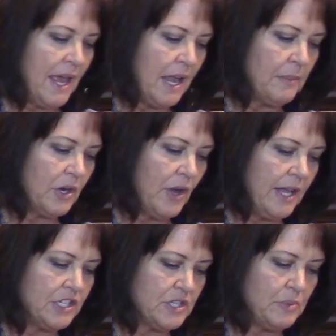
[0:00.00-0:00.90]
And I'm going to go
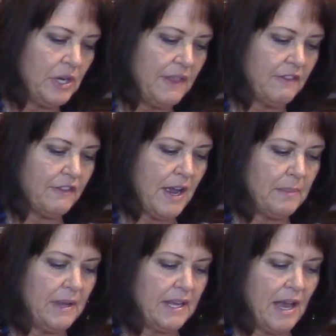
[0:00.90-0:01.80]
ahead and just put it in the frying
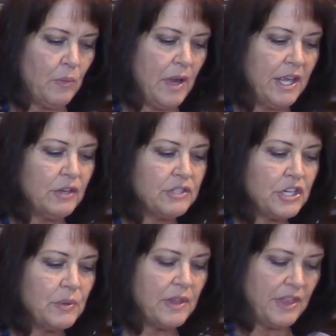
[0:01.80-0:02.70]
pan. Now what you
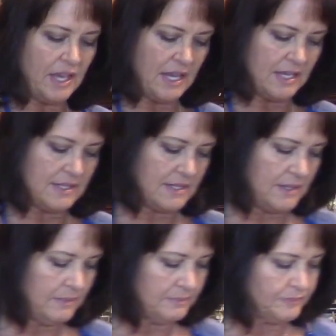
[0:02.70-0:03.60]
do with these
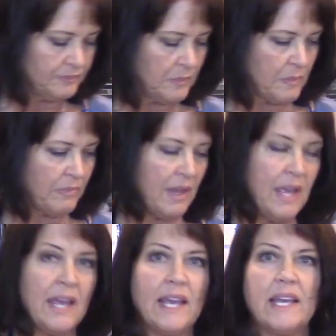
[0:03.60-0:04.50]

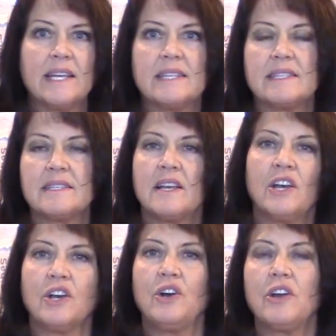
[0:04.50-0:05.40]
is
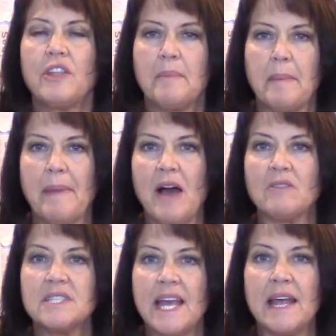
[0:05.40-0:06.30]
cook them
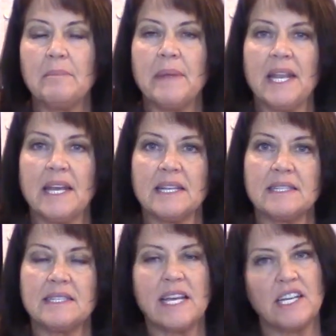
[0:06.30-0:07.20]
about 10
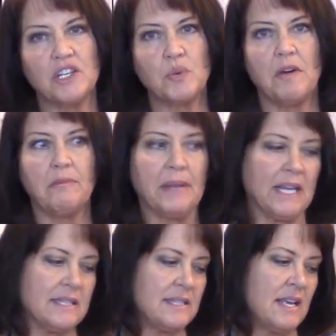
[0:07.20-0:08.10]
minutes, 10 to 12
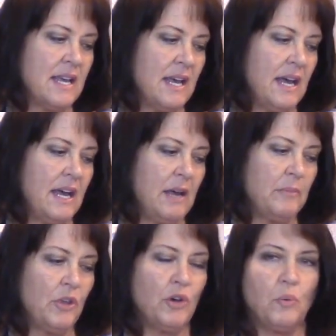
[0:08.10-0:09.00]
minutes.
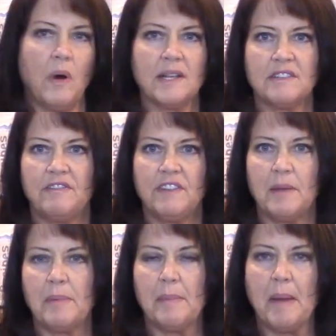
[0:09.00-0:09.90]
You'll want to
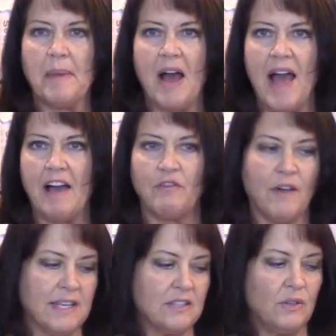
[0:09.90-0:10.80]
flip them about
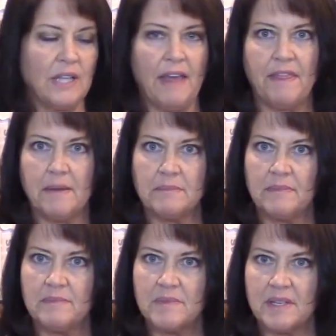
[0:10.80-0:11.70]
halfway, so let them
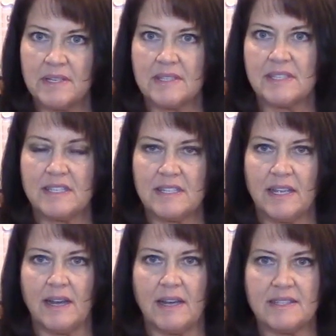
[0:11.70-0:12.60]

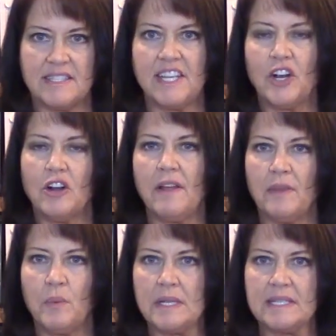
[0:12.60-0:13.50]
sear on
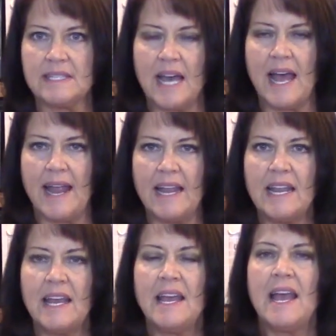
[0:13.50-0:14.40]
the one
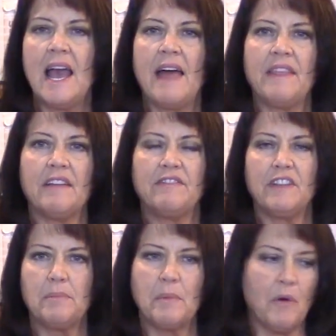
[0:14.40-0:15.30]
side and then
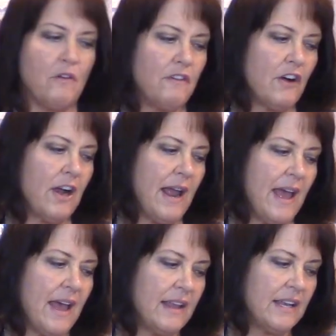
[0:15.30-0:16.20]
flip them over,
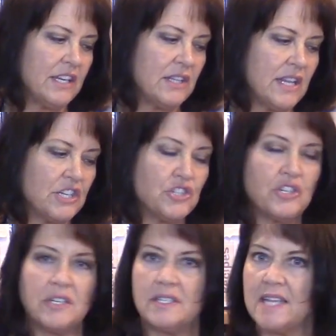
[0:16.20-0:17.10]
and they
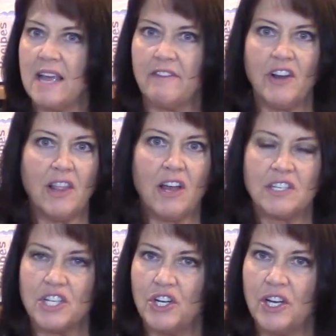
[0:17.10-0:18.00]
shouldn't take very
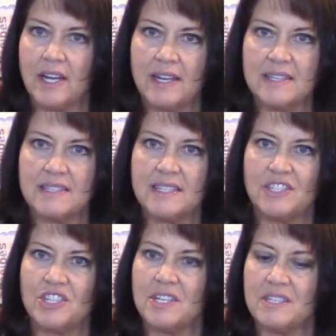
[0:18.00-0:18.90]
long to cook because
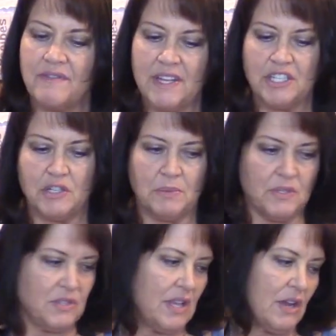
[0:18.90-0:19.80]
it's just
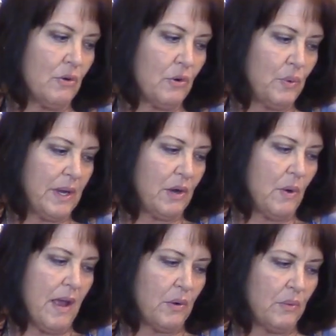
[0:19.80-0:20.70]
vegetables, so they go
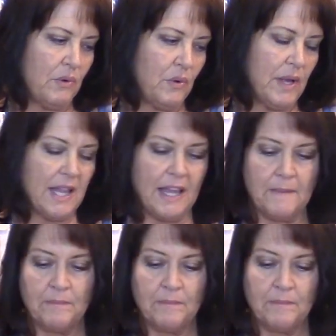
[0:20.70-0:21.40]
quite quickly.